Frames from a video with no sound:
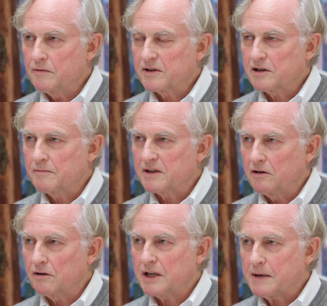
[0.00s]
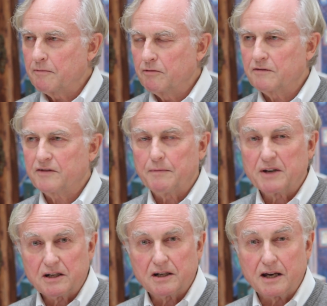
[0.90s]
chromosomes are not capable of
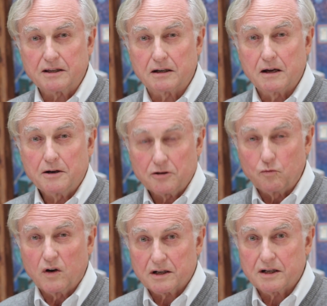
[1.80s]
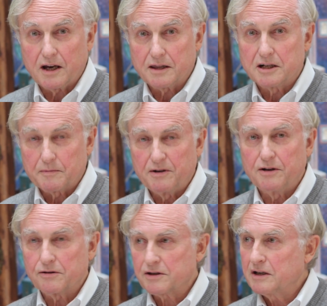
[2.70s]
coming together to work together to
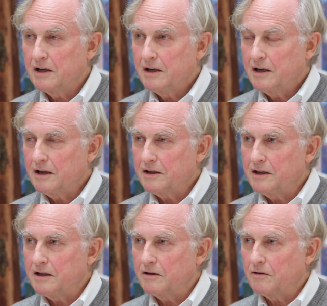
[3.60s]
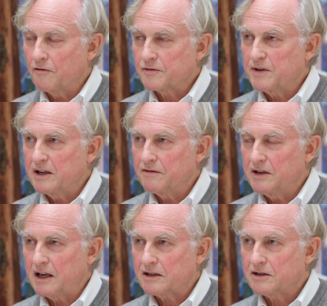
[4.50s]
produce uh, the offspring of
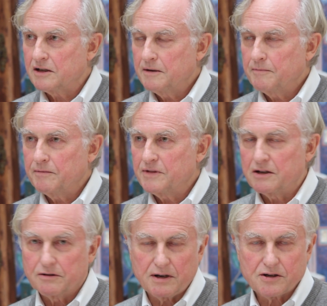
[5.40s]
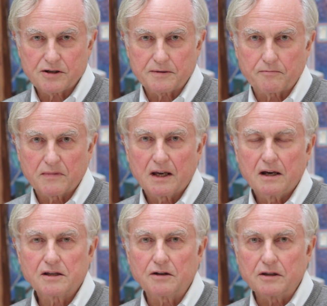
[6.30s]
the next generation.
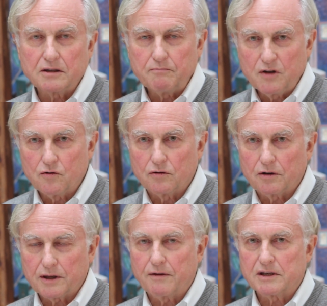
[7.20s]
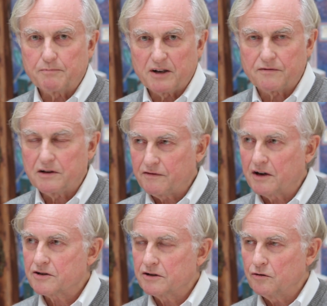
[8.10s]
So that the mule, although it's a perfectly
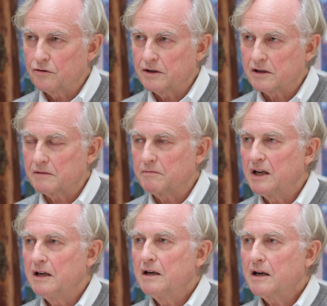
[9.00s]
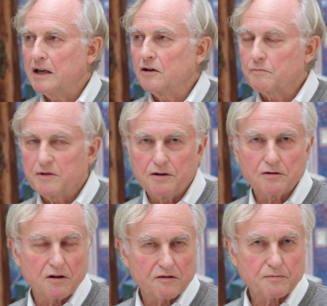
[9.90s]
functional organism, cannot
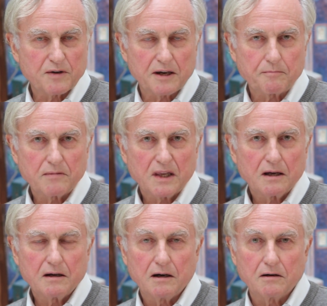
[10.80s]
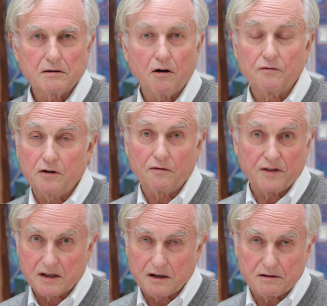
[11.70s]
produce offspring of,
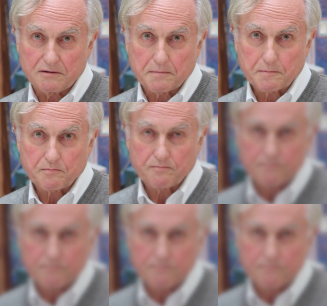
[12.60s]
of its own.